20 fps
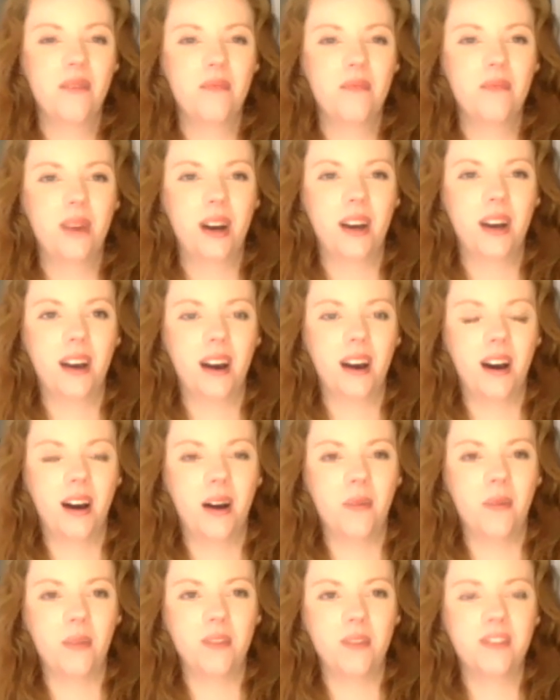but
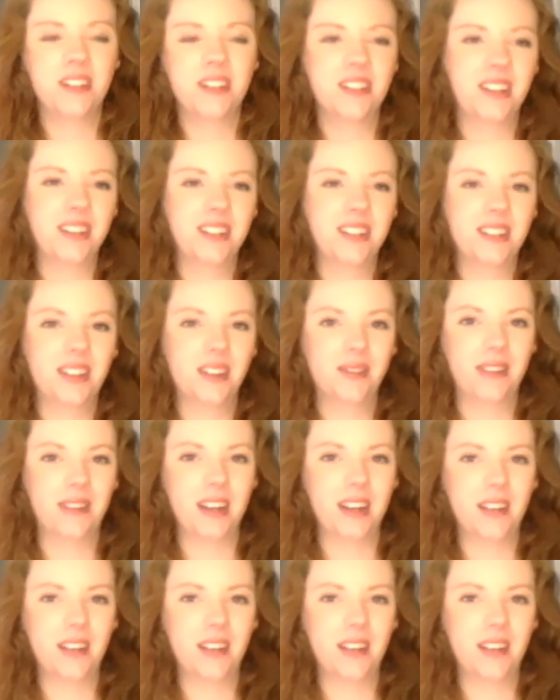we've touched on this already.